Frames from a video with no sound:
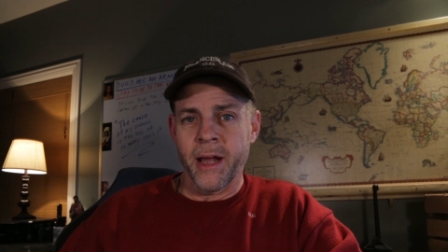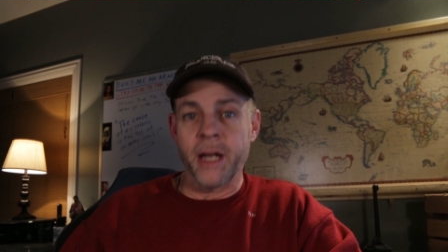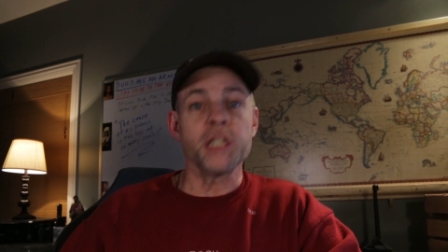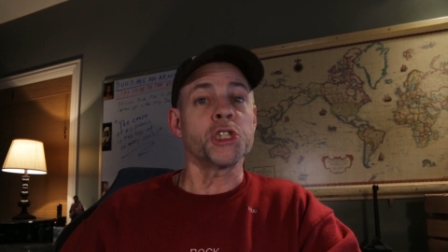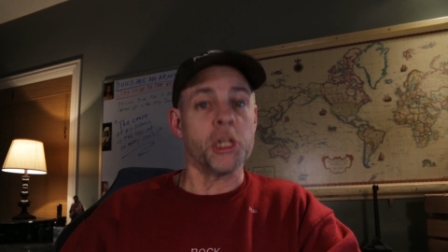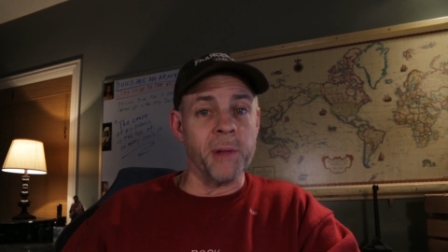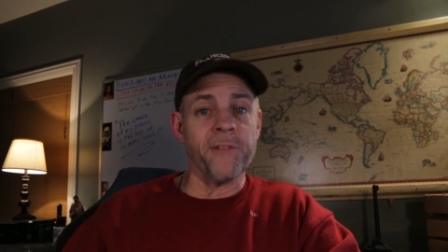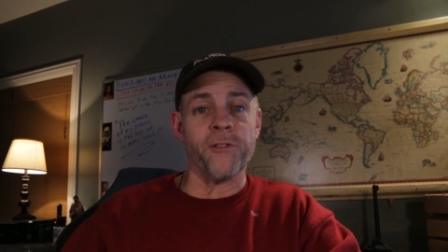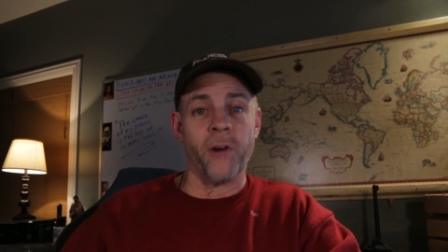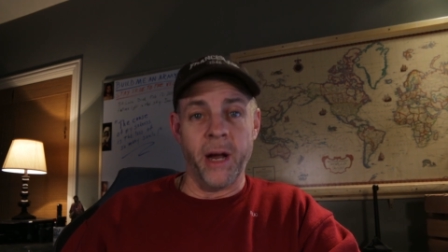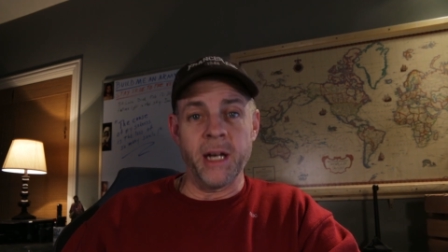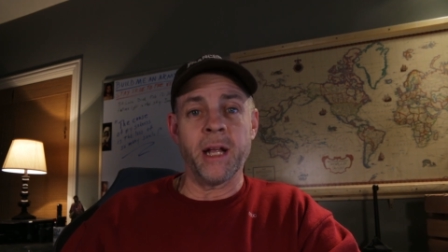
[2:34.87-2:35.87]
And it should be
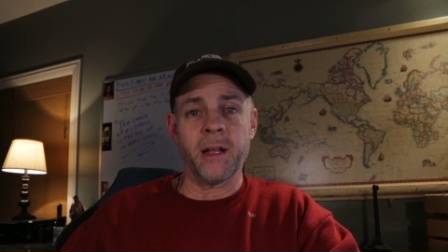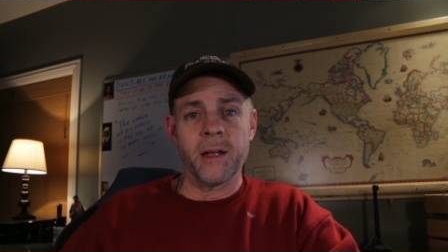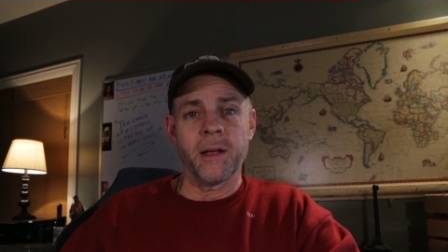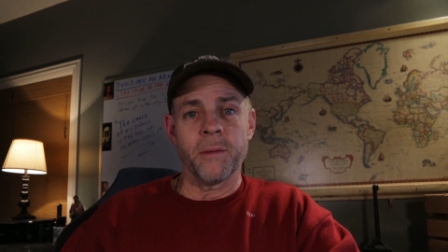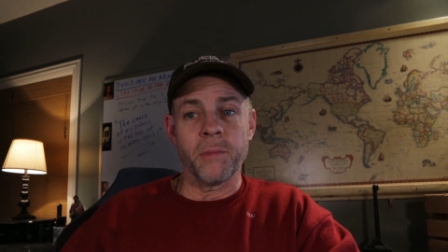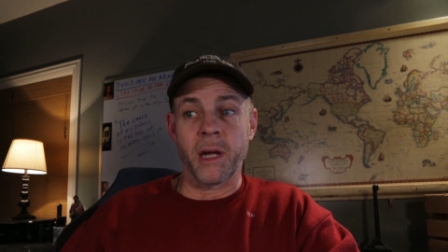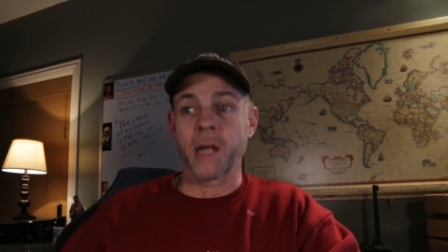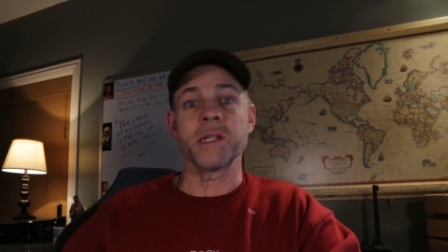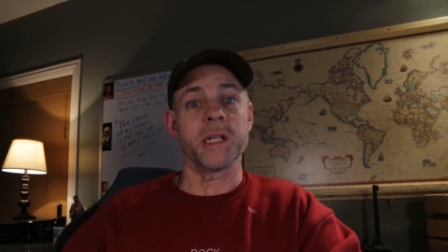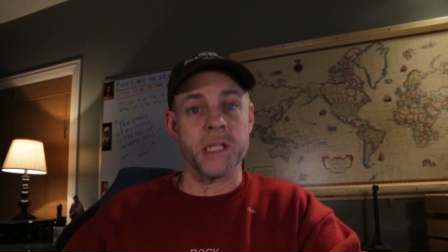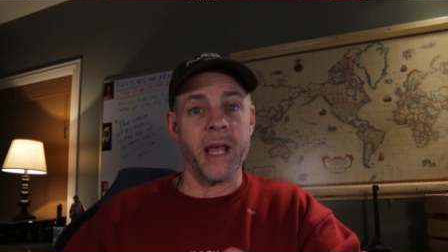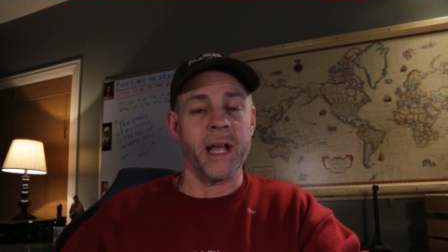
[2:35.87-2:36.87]
frightening because
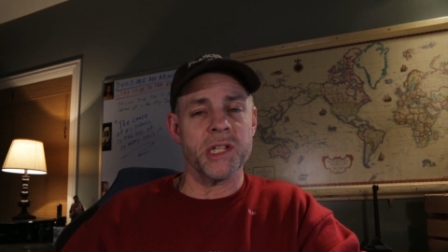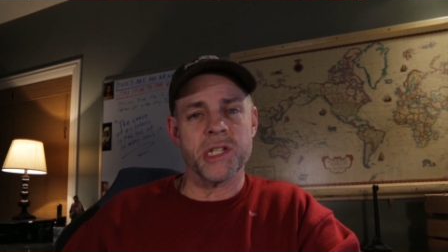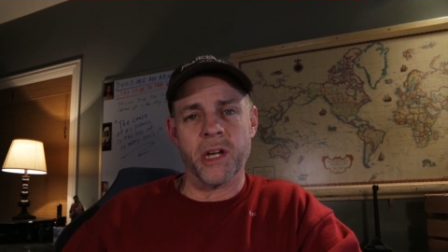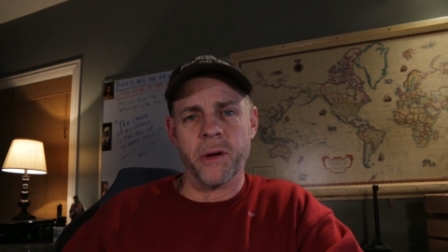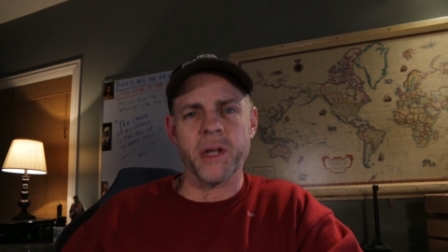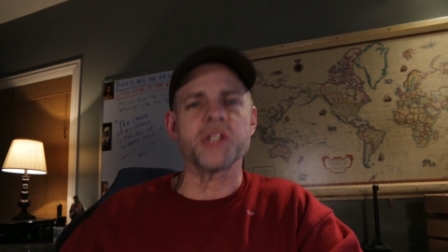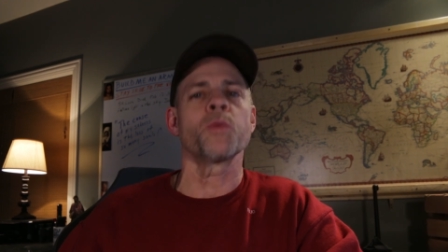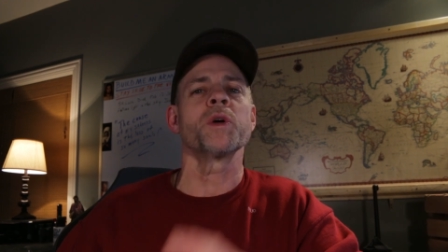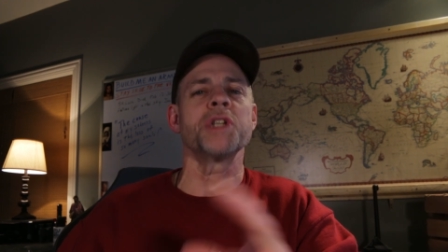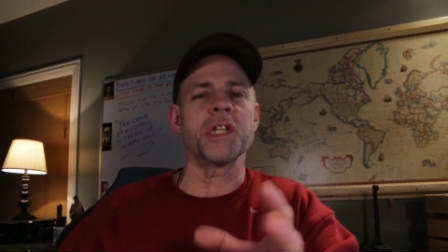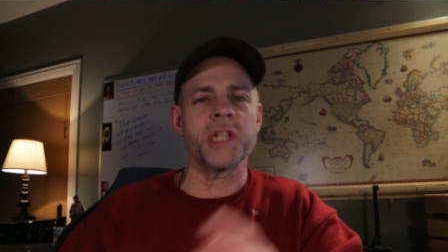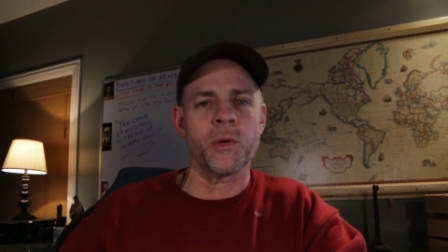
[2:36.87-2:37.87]
it's that serious. And
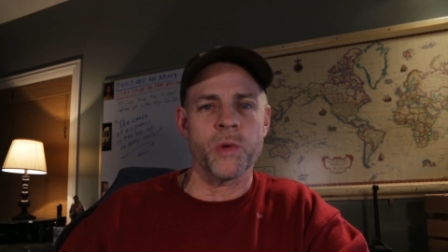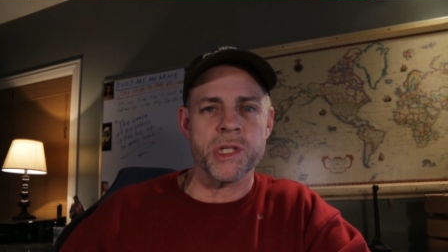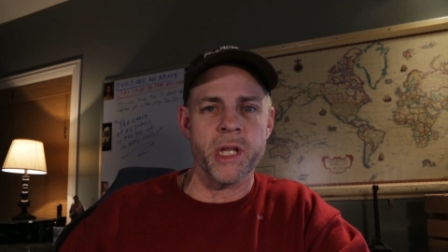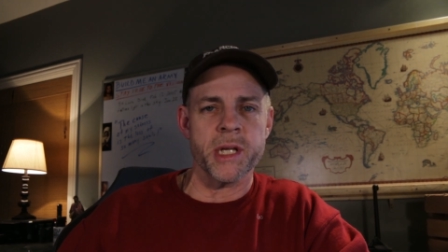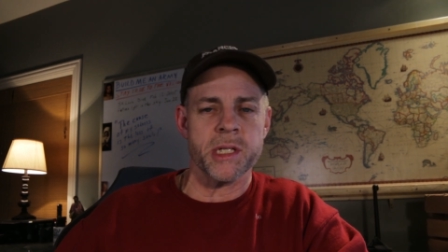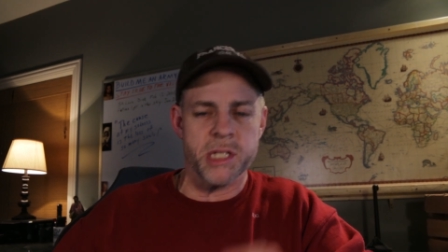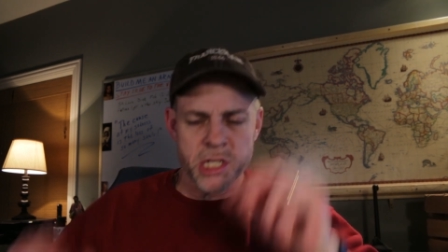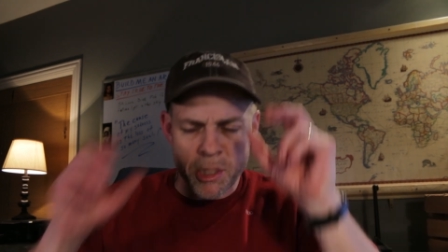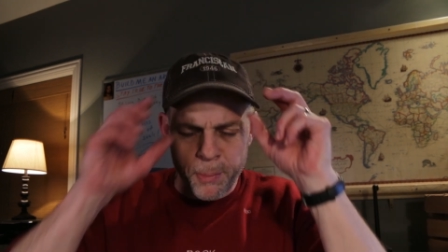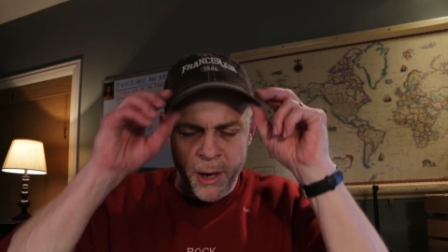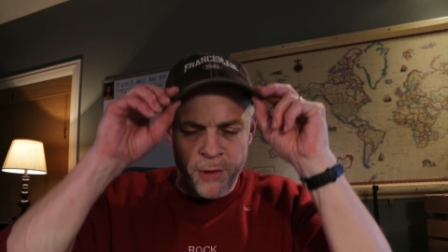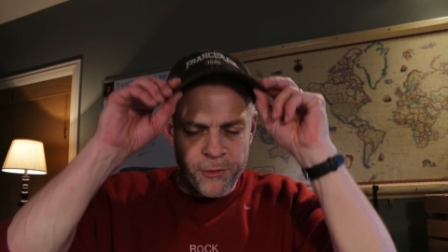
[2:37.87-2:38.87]
what she said was this. This is
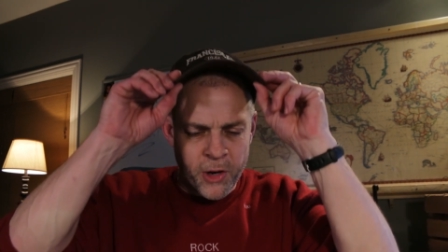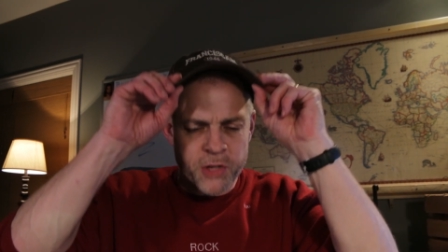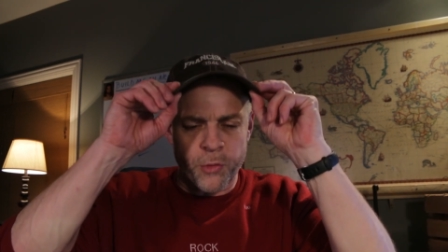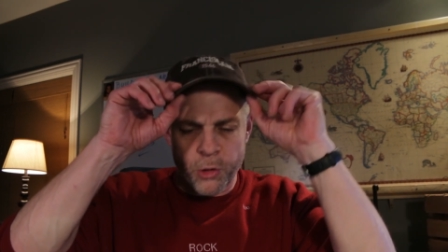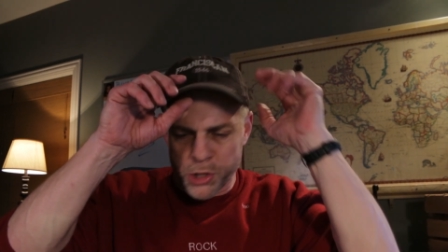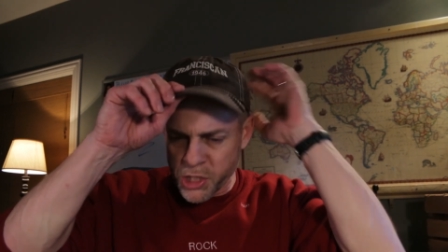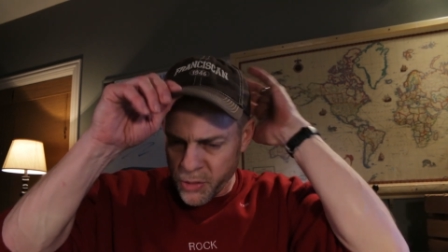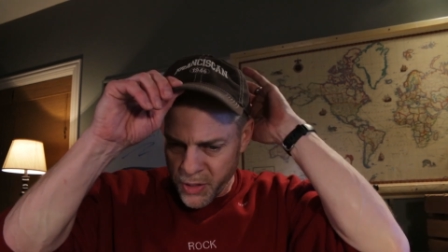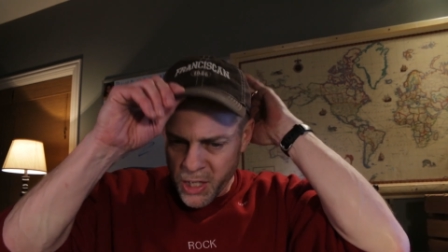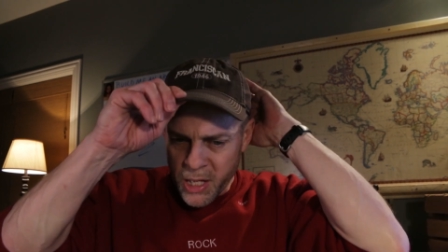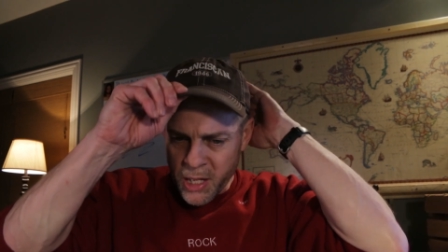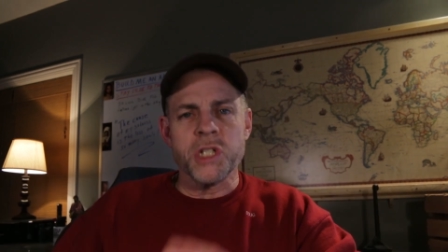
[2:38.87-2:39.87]
a paraphrased version of it.